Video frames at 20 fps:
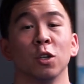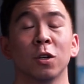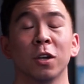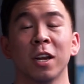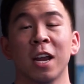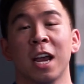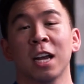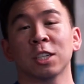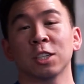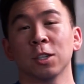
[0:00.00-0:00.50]
you
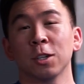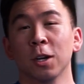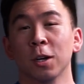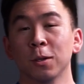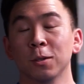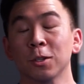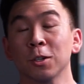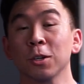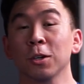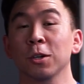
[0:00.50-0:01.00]
can actually
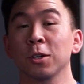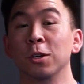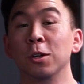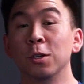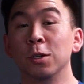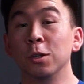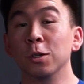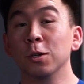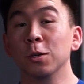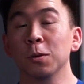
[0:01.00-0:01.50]
go to your
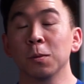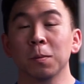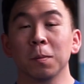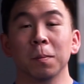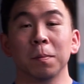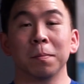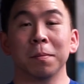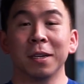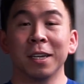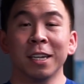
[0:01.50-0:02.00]

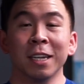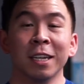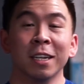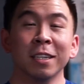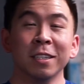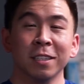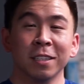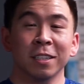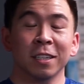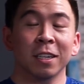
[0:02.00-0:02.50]
glute
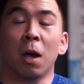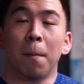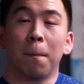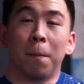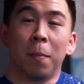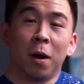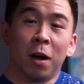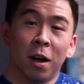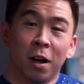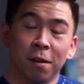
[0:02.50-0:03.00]
medius
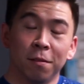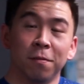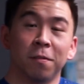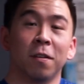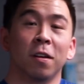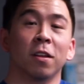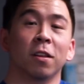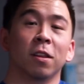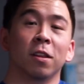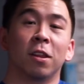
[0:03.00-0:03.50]

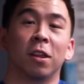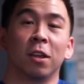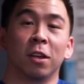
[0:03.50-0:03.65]
above